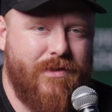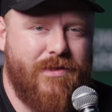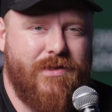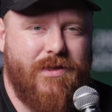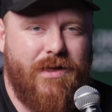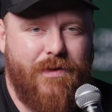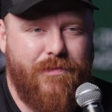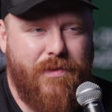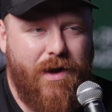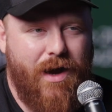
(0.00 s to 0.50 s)
and
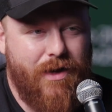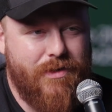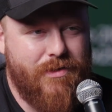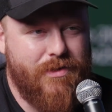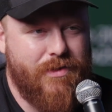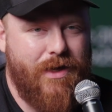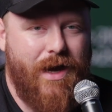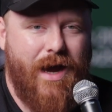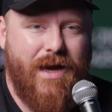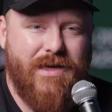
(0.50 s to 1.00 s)

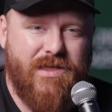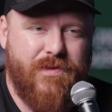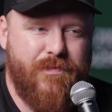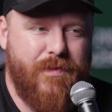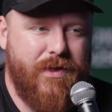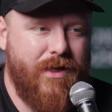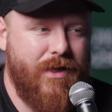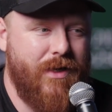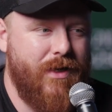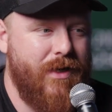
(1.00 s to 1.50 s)
cinebots and high
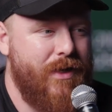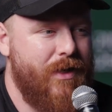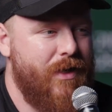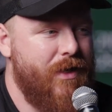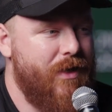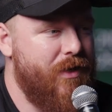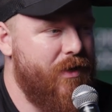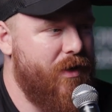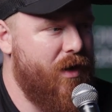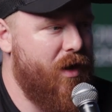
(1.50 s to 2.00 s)
speed.
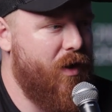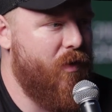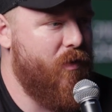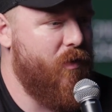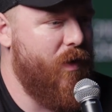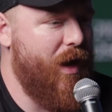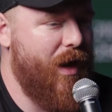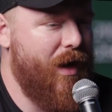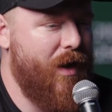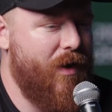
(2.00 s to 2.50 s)

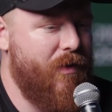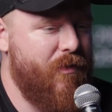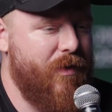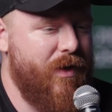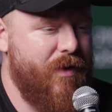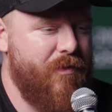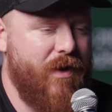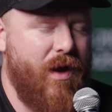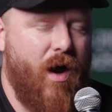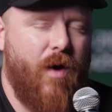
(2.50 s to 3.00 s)

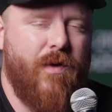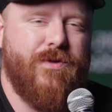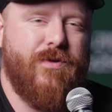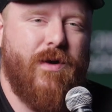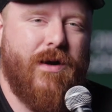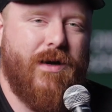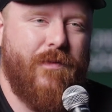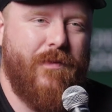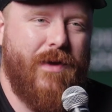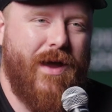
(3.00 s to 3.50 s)
We always
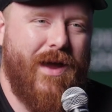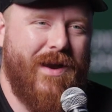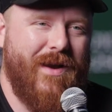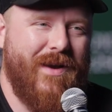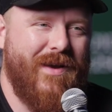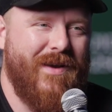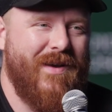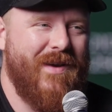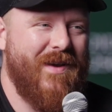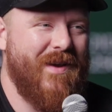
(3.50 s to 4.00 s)

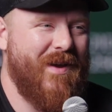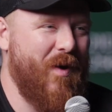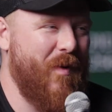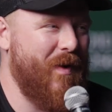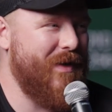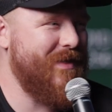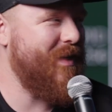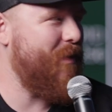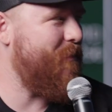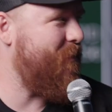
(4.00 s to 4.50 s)
recommend
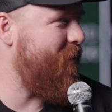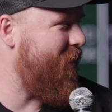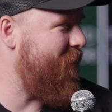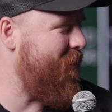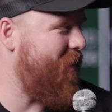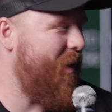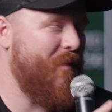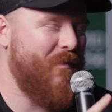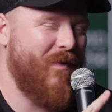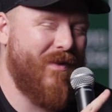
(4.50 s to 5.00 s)
going somewhere
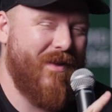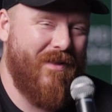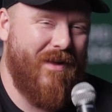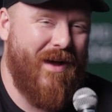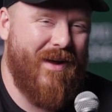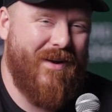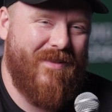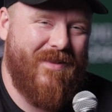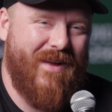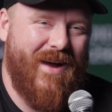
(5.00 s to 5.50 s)
with a
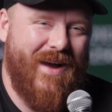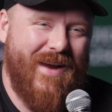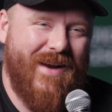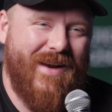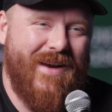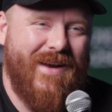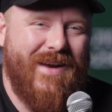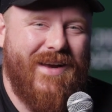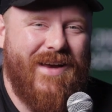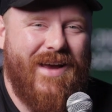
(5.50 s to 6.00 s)
lot of
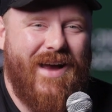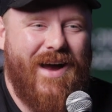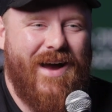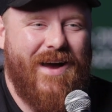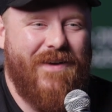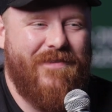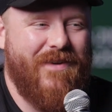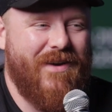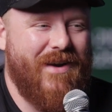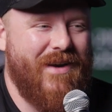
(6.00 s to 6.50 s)
light.
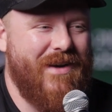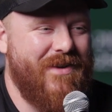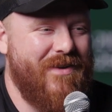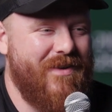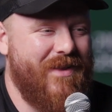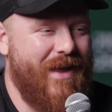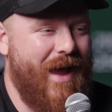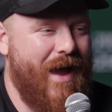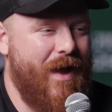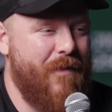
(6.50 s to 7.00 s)
If you're going to do
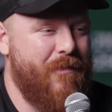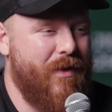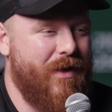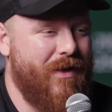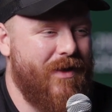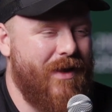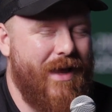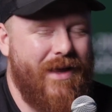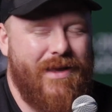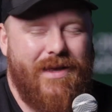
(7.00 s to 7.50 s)
that, but
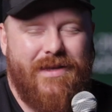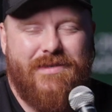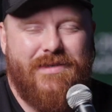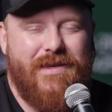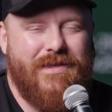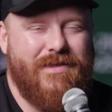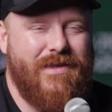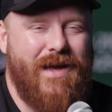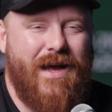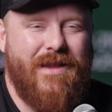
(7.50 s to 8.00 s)

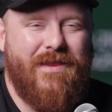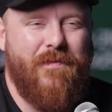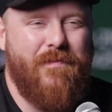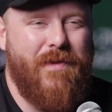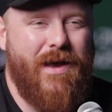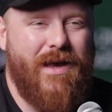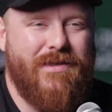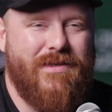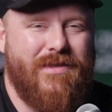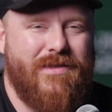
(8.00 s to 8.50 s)
it's not the
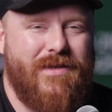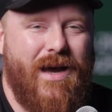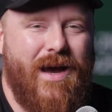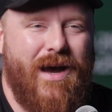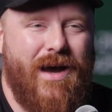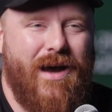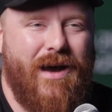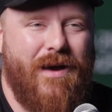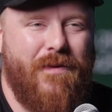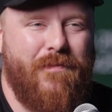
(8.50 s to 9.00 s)
best
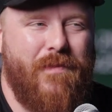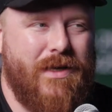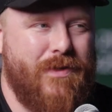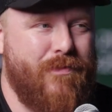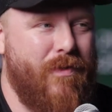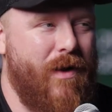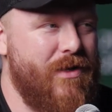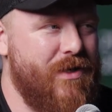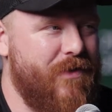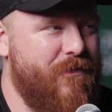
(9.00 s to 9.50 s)

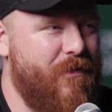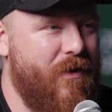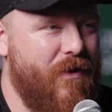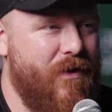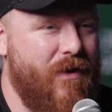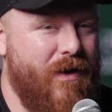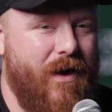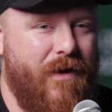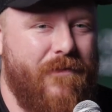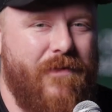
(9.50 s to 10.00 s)
project
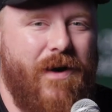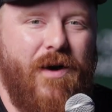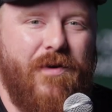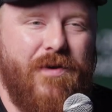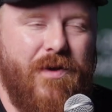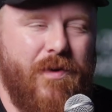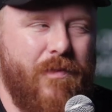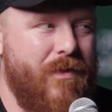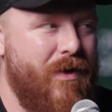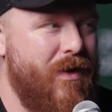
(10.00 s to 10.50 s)
for a
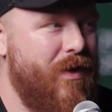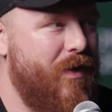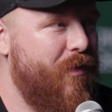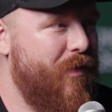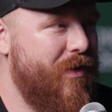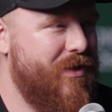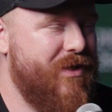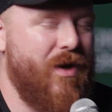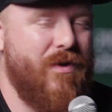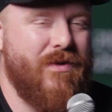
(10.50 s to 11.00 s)
volume,
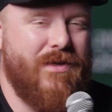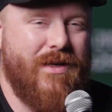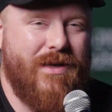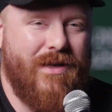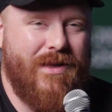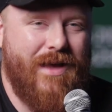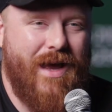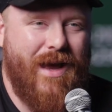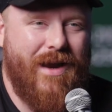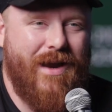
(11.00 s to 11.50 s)
which goes into
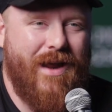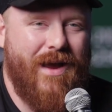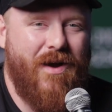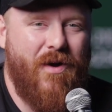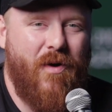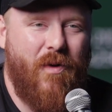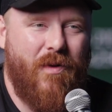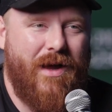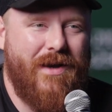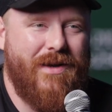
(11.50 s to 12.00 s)
that
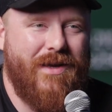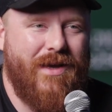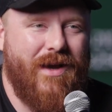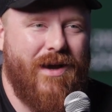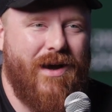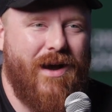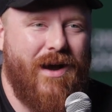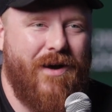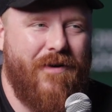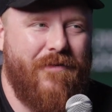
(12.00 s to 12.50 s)
whole
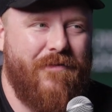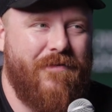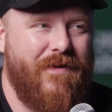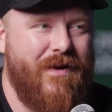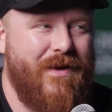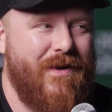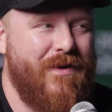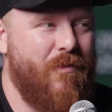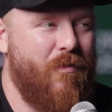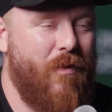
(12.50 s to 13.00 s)
idea of
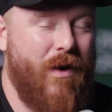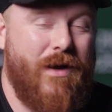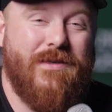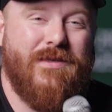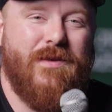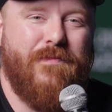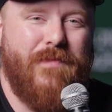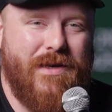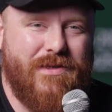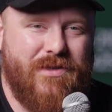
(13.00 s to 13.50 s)
what is
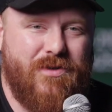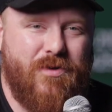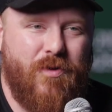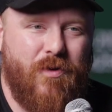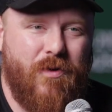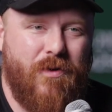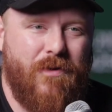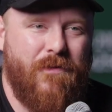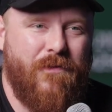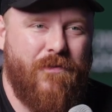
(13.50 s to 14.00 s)
the best
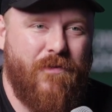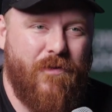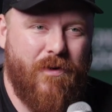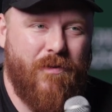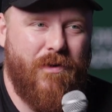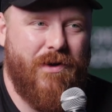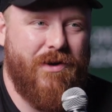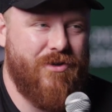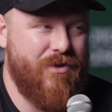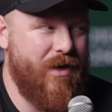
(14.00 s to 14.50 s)
tool for
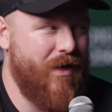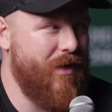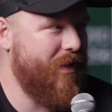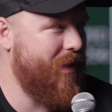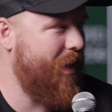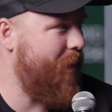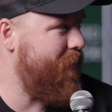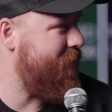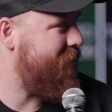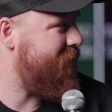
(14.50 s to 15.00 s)
what you're trying to
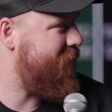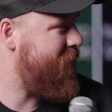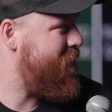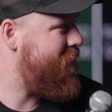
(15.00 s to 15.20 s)
accomplish.